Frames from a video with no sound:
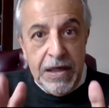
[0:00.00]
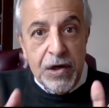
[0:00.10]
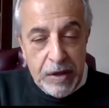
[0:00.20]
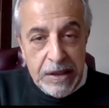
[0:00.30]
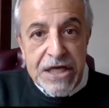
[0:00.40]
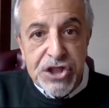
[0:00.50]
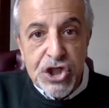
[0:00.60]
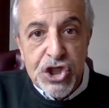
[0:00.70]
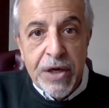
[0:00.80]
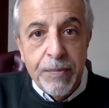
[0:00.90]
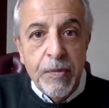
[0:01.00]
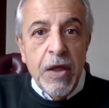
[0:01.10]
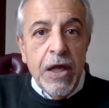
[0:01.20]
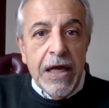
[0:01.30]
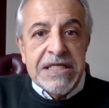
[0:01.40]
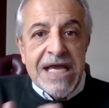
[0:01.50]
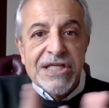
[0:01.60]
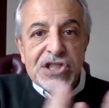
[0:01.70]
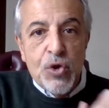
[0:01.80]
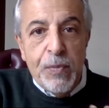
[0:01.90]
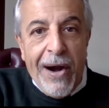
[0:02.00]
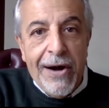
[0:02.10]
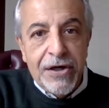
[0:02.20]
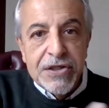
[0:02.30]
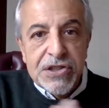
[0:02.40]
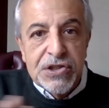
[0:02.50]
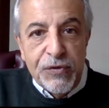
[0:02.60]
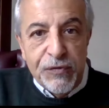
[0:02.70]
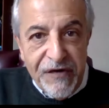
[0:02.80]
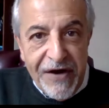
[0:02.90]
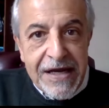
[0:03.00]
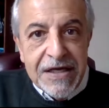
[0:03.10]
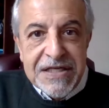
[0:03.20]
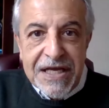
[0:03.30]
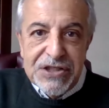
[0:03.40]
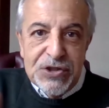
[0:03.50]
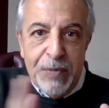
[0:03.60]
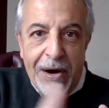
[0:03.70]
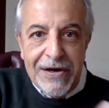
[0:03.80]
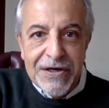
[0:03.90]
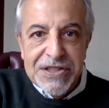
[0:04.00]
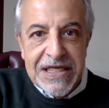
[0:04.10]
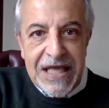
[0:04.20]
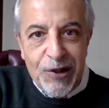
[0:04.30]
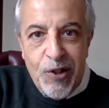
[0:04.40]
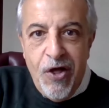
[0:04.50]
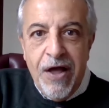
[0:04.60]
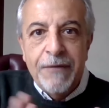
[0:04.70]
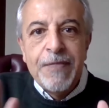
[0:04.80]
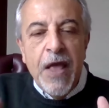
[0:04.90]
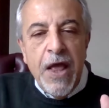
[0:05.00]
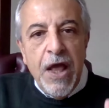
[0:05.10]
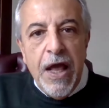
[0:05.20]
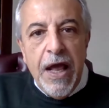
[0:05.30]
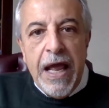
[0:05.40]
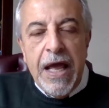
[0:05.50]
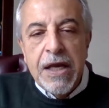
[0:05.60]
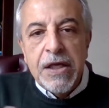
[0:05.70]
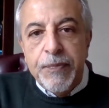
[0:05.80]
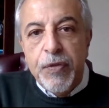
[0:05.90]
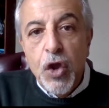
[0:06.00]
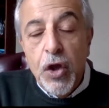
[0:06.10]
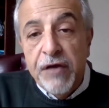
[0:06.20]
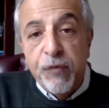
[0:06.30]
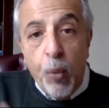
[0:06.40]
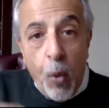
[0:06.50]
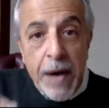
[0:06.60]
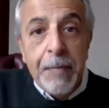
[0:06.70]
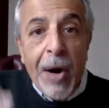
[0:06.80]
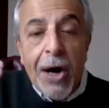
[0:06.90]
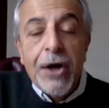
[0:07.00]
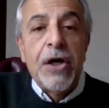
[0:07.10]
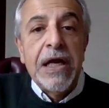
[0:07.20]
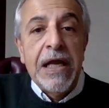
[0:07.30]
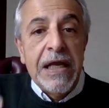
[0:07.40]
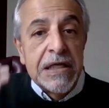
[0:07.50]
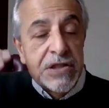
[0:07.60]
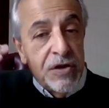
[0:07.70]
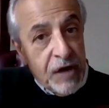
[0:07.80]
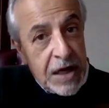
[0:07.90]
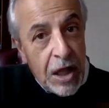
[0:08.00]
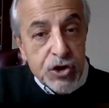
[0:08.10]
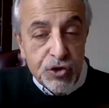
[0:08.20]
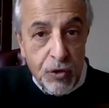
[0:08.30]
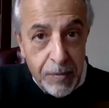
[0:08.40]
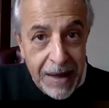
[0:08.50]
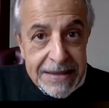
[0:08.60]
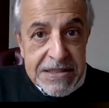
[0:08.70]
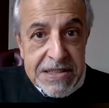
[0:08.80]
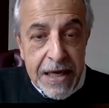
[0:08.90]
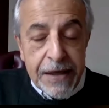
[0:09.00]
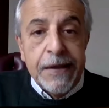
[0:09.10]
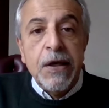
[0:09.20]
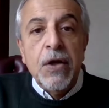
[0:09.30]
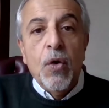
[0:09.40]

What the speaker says: in a relationship, it takes two partners to fight, it takes two partners to get along. And if one partner is of a cultural mindset